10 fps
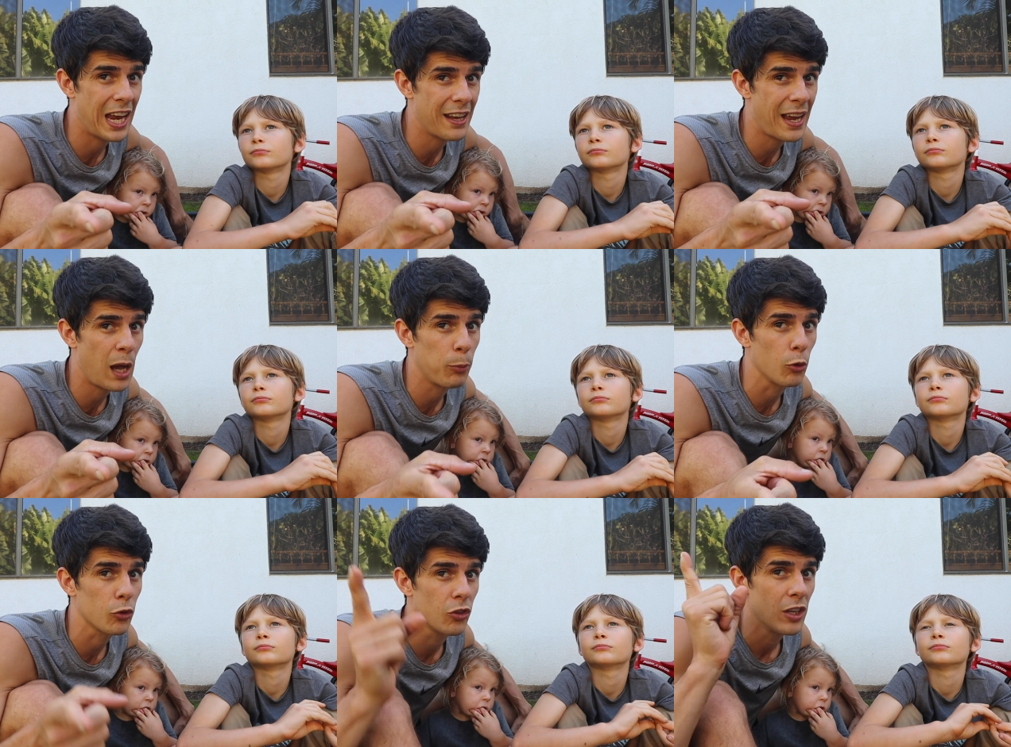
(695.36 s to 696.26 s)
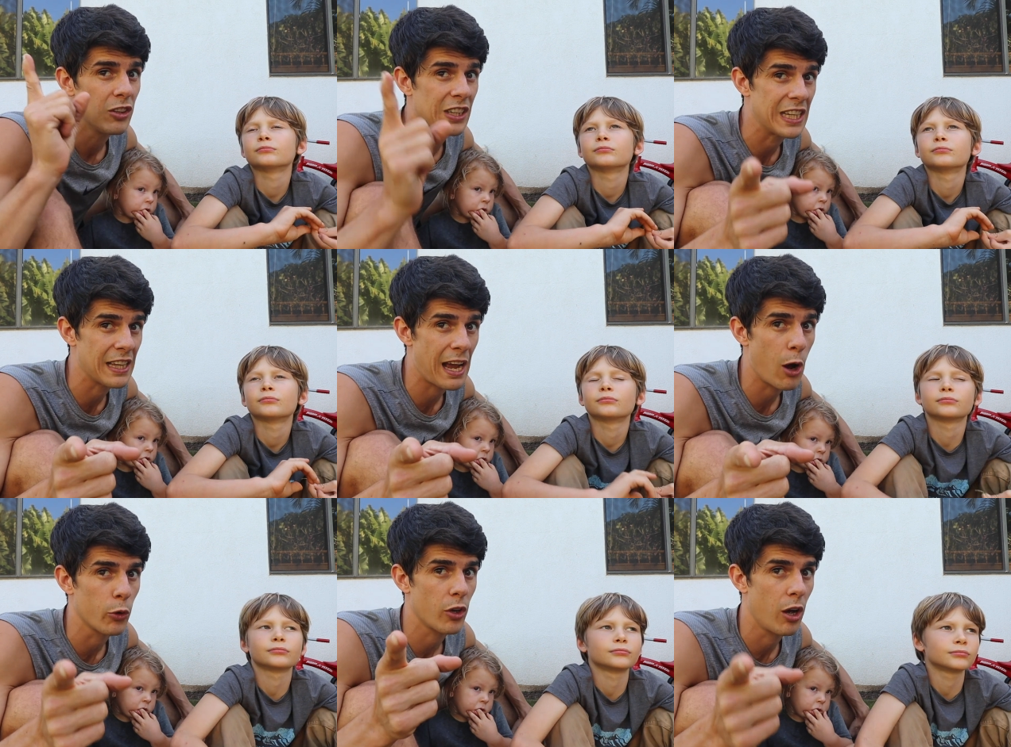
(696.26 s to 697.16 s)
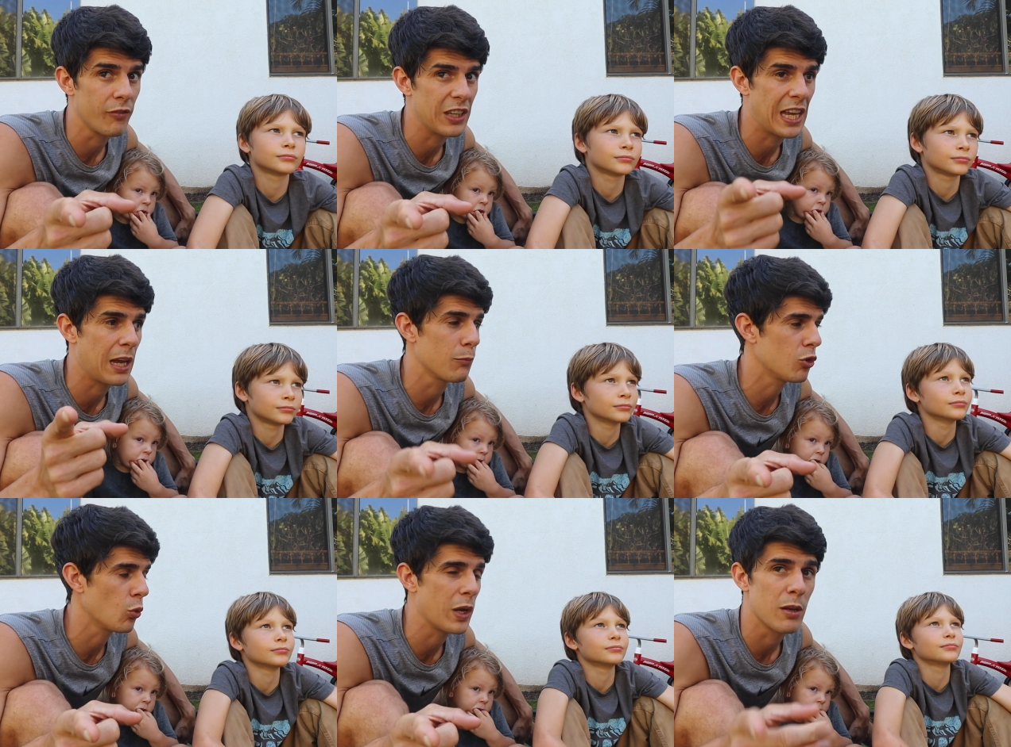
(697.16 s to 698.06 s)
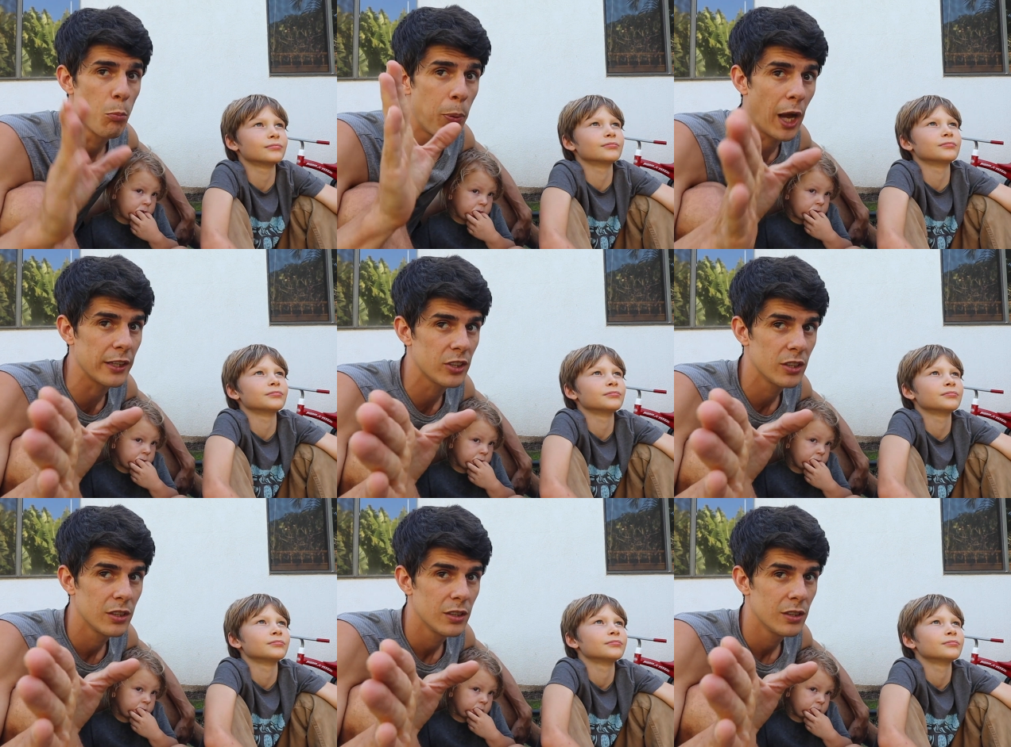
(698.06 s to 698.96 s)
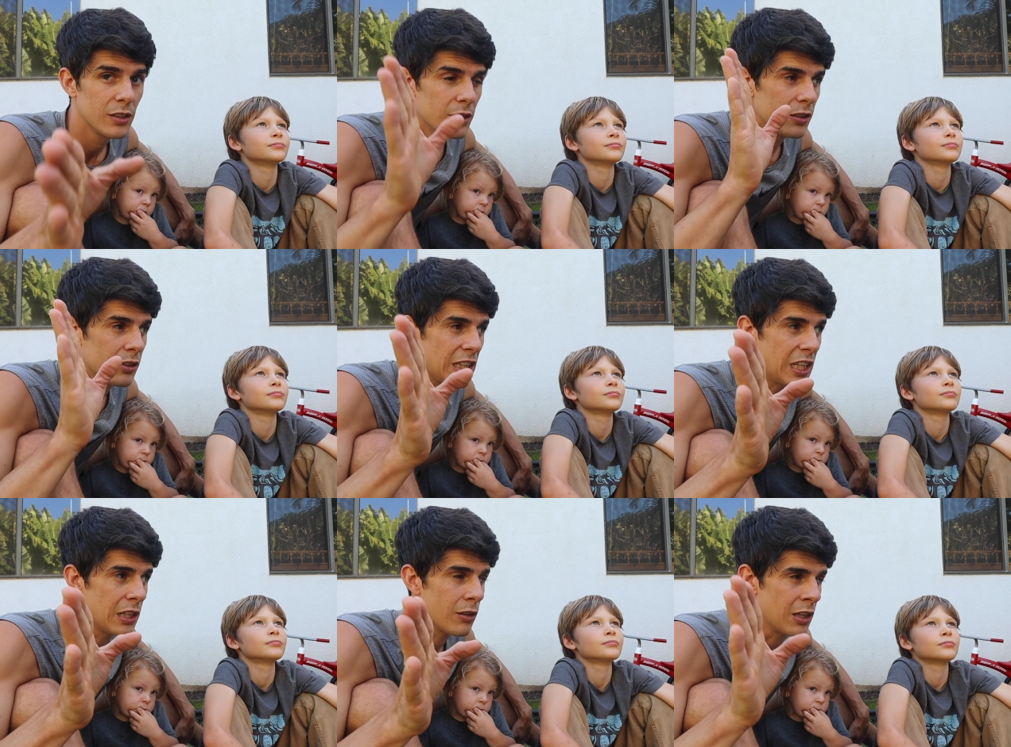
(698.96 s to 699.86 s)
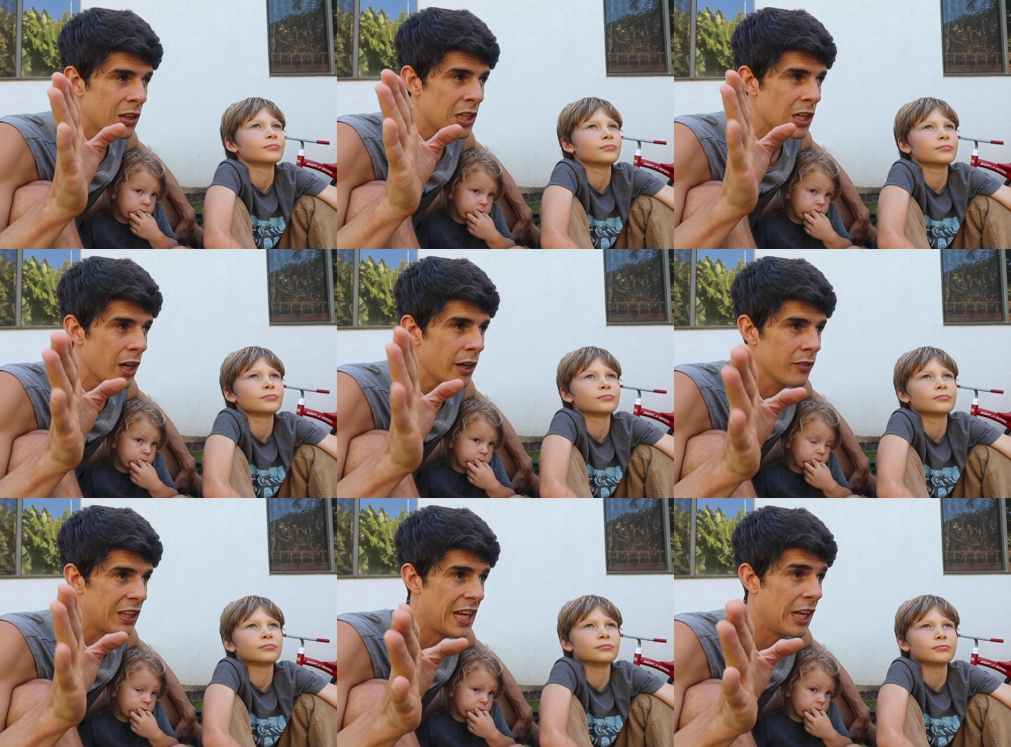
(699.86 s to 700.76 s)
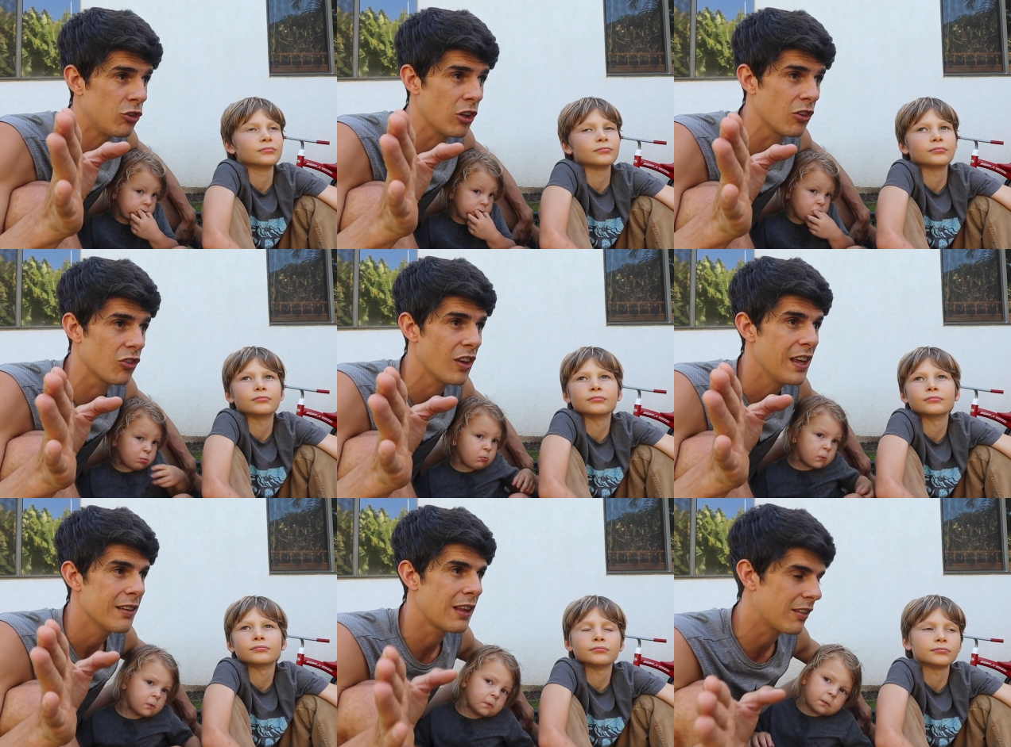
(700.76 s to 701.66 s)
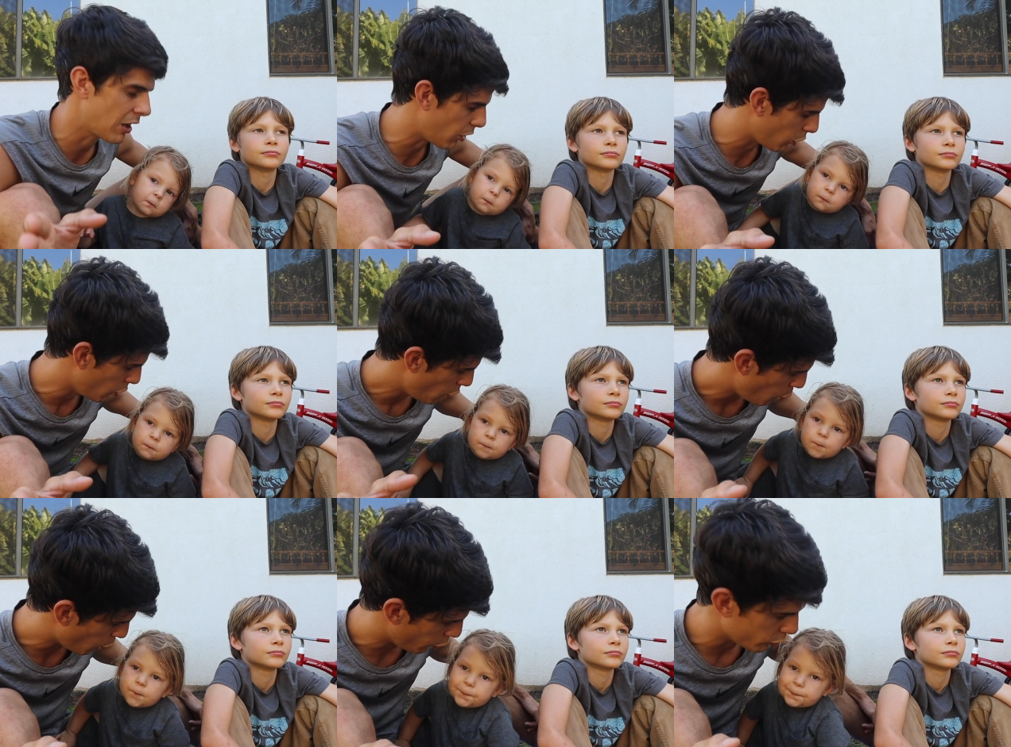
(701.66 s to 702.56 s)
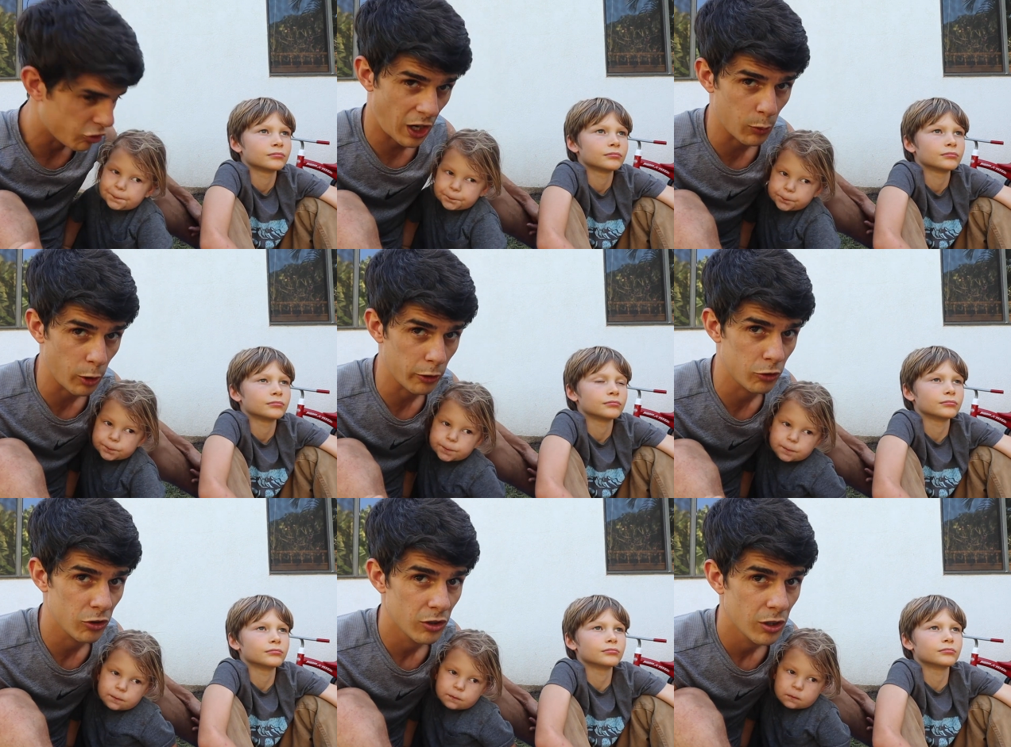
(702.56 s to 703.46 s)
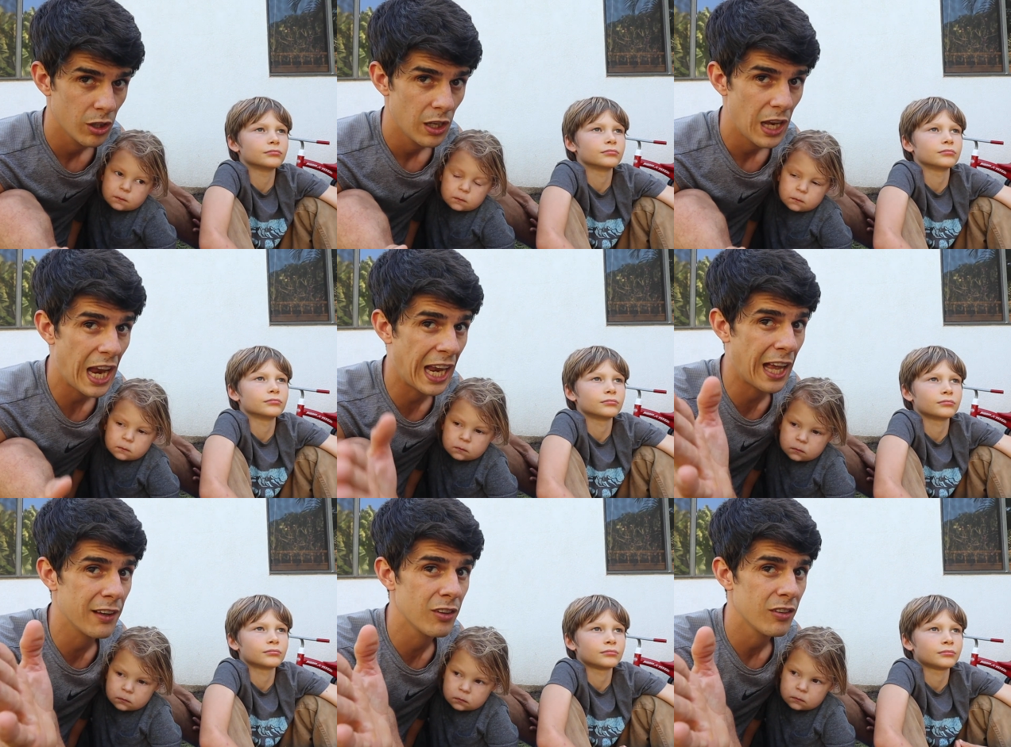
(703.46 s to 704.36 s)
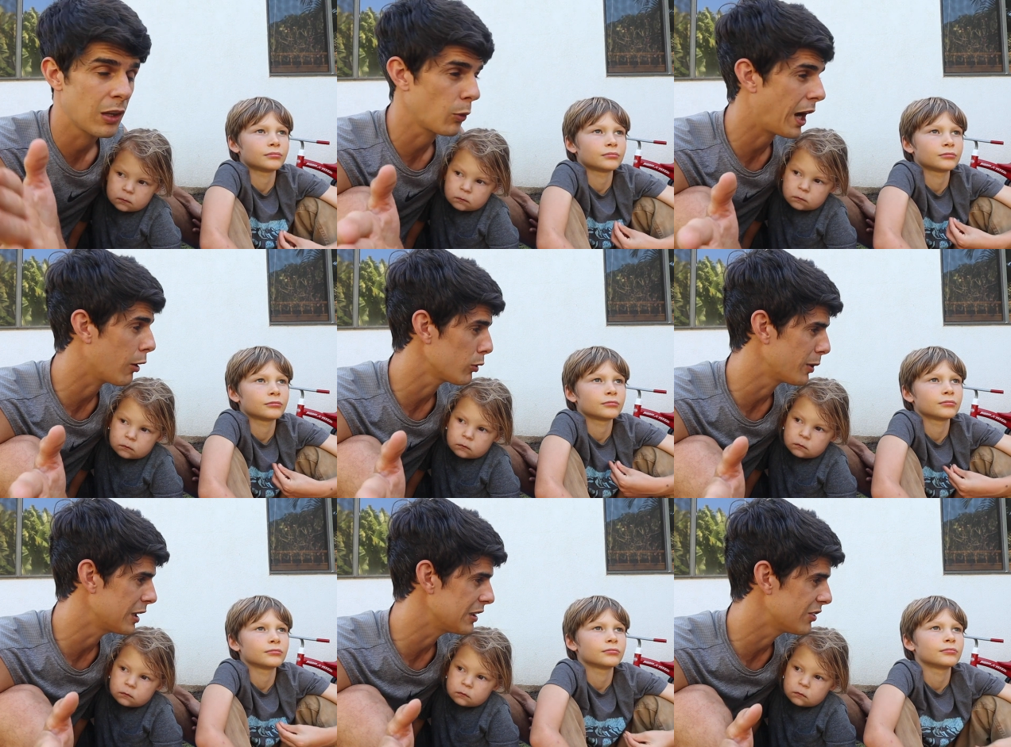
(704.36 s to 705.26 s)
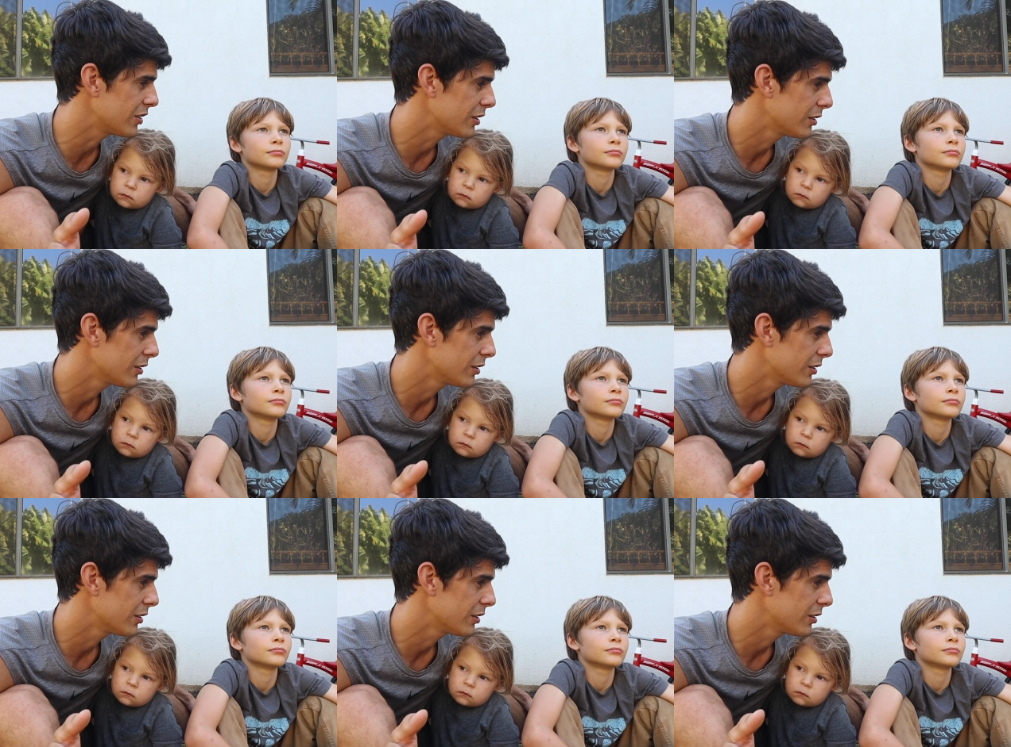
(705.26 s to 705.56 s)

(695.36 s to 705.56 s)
Speaker 1: and apples to get out of the game to win. But the key, the the, uh, the catch is that there were jaguars, and they were howler monkeys.